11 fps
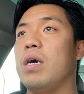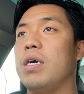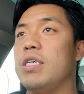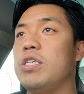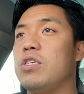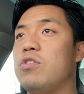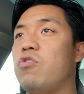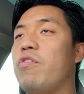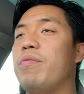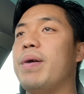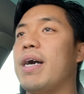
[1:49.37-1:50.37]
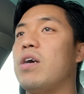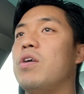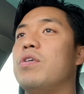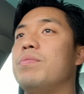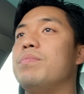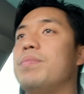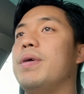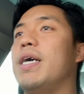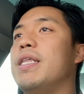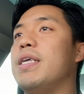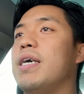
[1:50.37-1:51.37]
He just drove it back home,
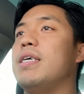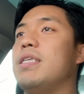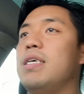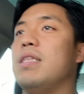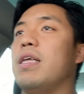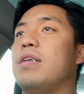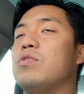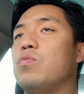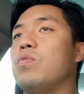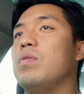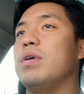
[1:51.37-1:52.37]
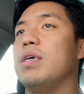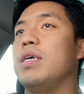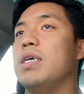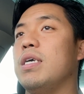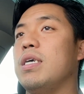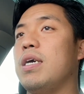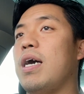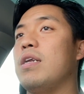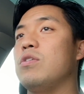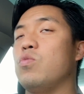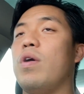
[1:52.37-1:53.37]
and then he had
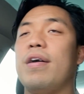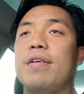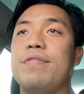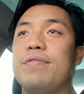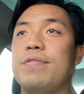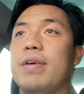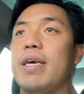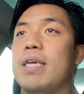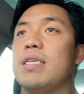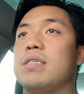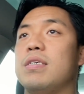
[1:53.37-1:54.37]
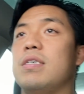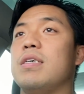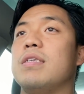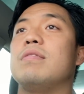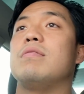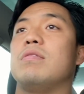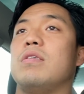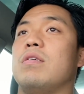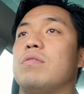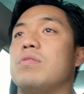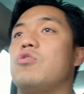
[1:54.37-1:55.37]
his wife and his kid,
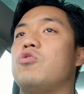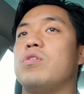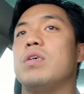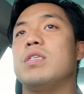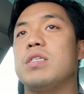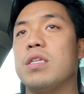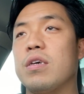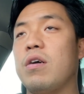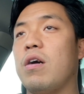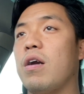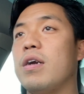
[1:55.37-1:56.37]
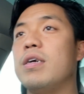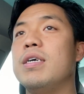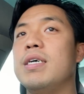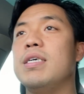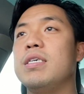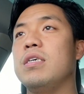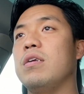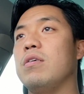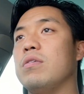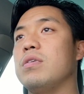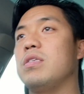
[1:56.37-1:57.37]
sit in the car,
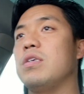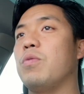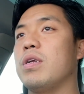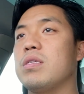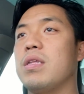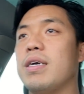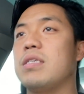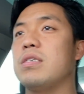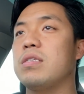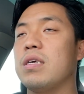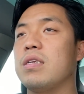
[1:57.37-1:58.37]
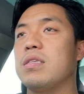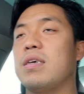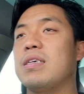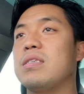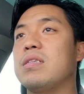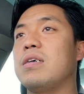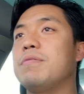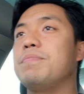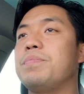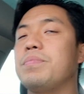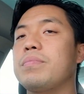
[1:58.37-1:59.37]
see what it's like to sit in a Tesla.
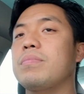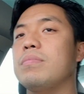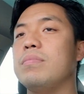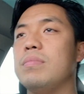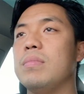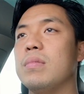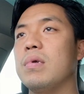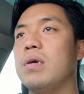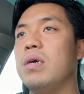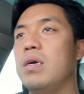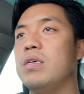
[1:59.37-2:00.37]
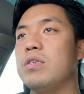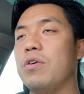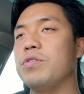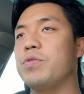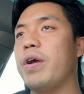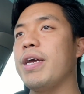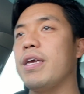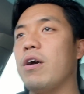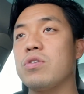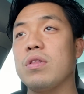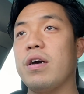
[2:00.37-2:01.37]
So it was great. He
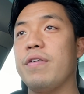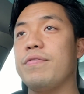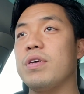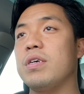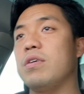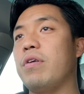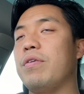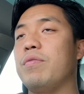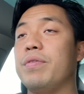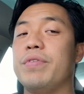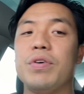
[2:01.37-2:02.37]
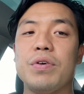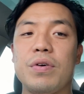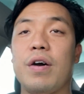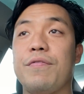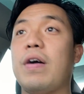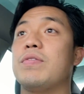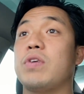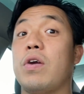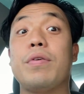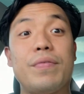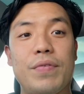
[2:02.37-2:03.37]
left a great review, a
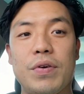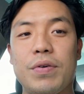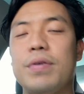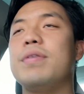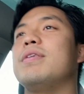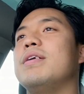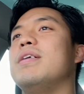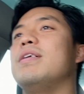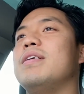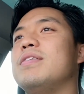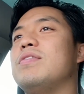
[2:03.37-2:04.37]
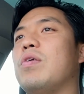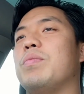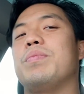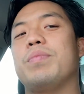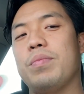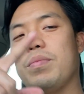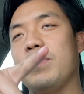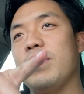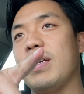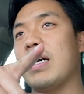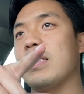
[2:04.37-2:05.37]
5-star review. So
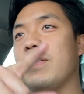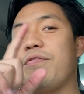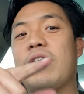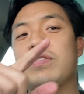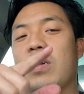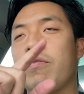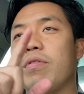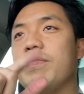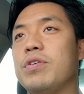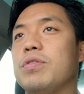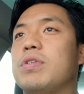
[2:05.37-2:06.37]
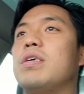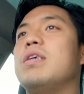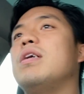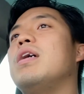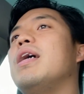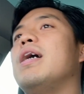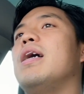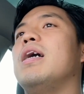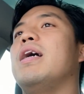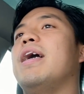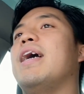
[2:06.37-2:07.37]
gotta leave 5-star reviews.
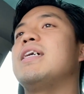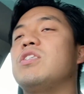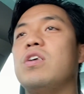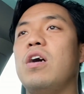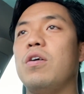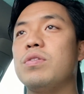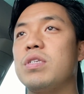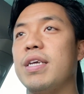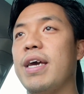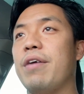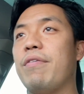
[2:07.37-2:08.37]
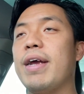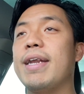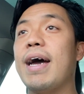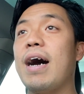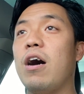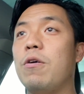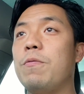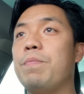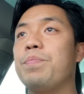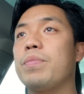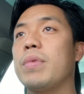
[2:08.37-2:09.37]
And so today, right now,
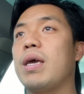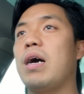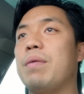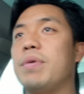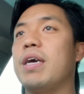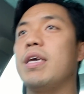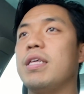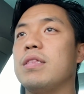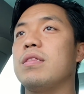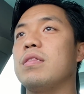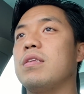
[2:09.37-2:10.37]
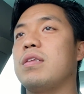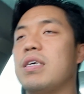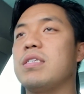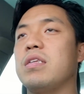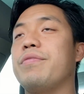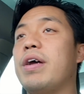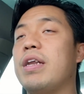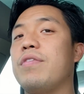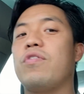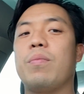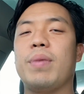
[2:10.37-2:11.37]
I'm getting the Tesla ready
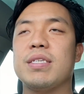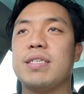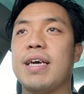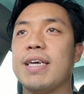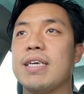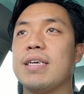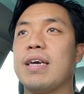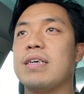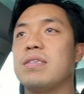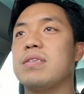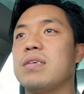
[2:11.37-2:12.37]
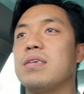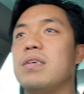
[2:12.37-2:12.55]
for my second guest.